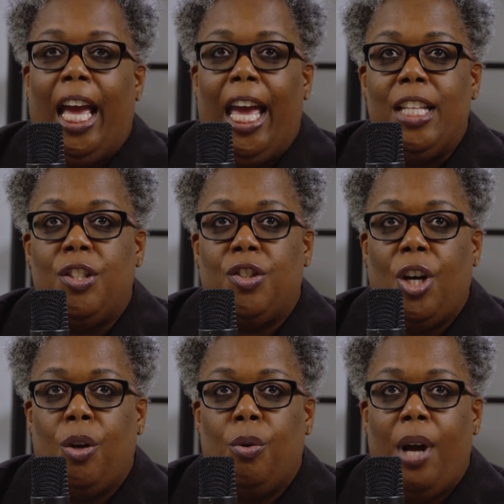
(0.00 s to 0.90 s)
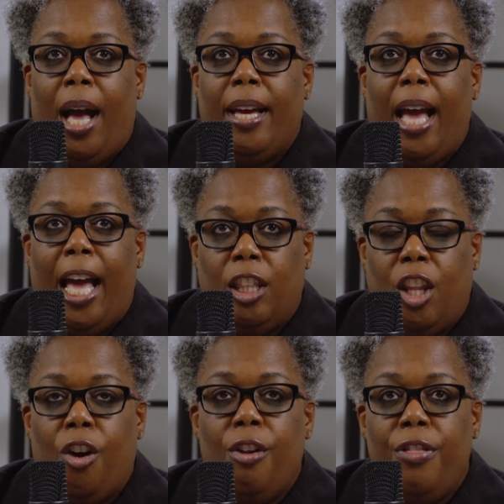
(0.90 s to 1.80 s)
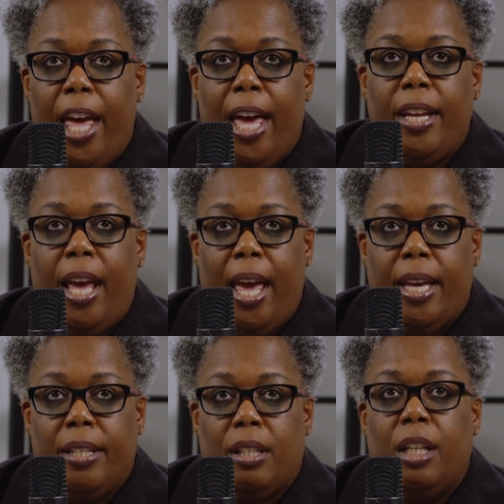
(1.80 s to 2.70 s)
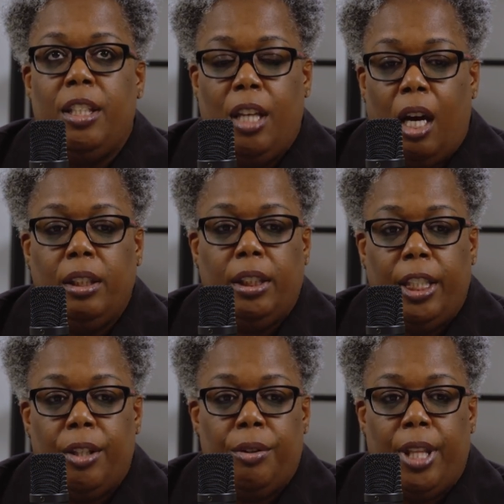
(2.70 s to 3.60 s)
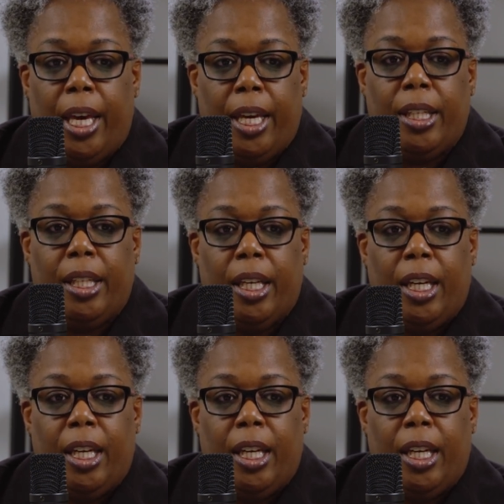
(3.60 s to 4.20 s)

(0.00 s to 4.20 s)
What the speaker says: And so I learned that as a young leader, that